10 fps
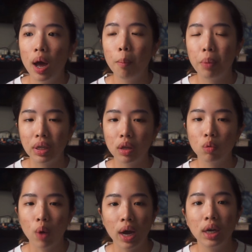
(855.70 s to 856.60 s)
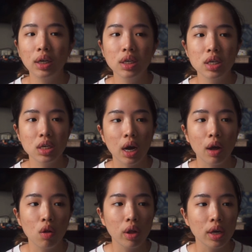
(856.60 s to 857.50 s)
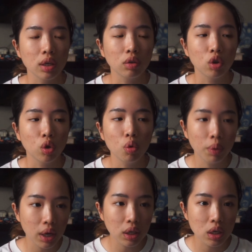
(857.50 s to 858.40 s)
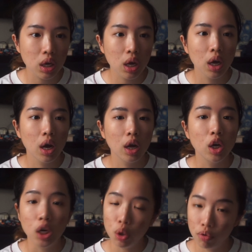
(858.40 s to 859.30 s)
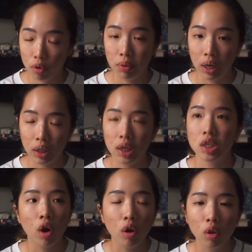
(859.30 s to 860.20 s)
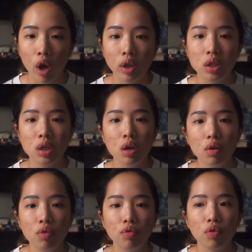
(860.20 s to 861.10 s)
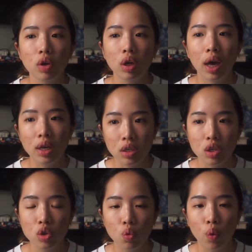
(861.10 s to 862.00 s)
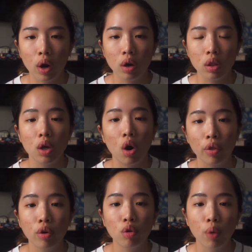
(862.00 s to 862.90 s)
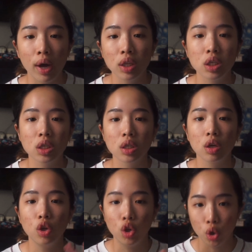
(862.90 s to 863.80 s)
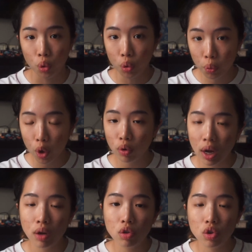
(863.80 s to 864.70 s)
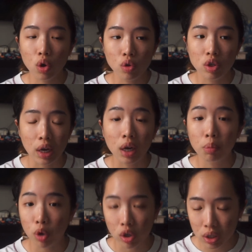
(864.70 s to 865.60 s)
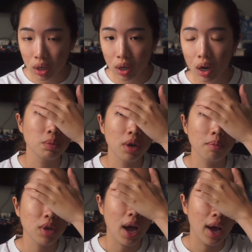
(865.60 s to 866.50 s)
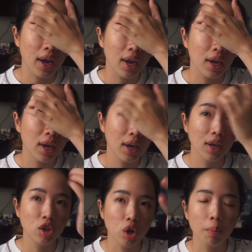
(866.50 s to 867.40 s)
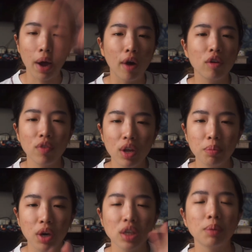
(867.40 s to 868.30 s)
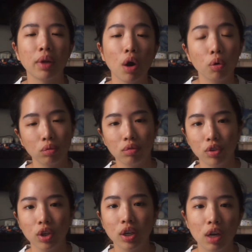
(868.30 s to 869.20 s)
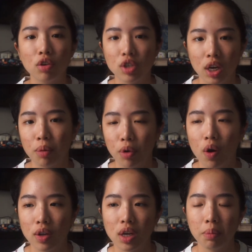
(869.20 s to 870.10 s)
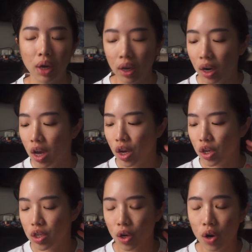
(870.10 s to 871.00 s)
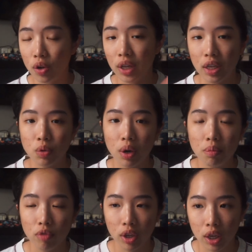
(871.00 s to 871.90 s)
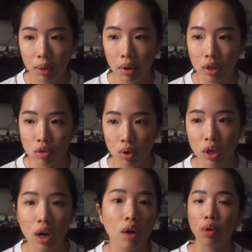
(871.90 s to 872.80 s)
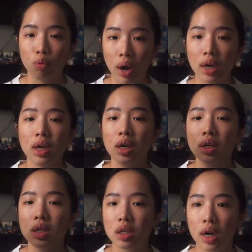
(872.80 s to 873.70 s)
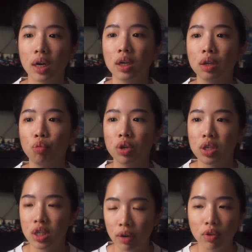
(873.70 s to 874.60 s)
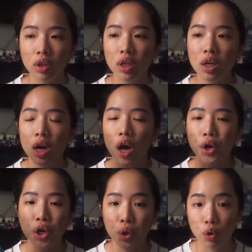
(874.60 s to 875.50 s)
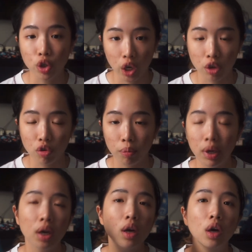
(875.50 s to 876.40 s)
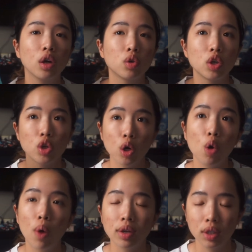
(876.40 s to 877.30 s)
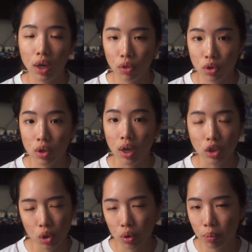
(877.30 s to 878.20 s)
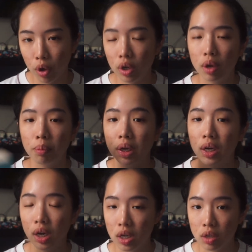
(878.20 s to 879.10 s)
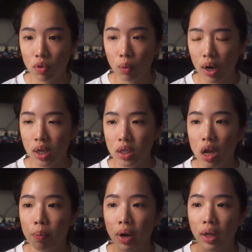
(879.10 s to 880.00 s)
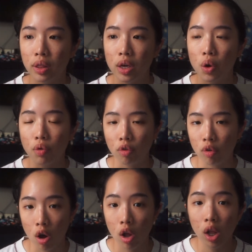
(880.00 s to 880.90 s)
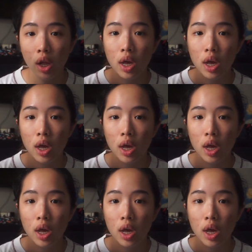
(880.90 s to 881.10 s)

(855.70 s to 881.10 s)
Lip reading: but the writing style is a little bit new for me, at least. There are lots of cases where the author writes you pronouns, so second person. Sometimes I jump out of it because I'm like, oh, another second pronoun is coming in. So that's what I'm feeling about this right now. The writing style was definitely a newer change for me. So it took a while to get into the book because of the writing style, but I think overall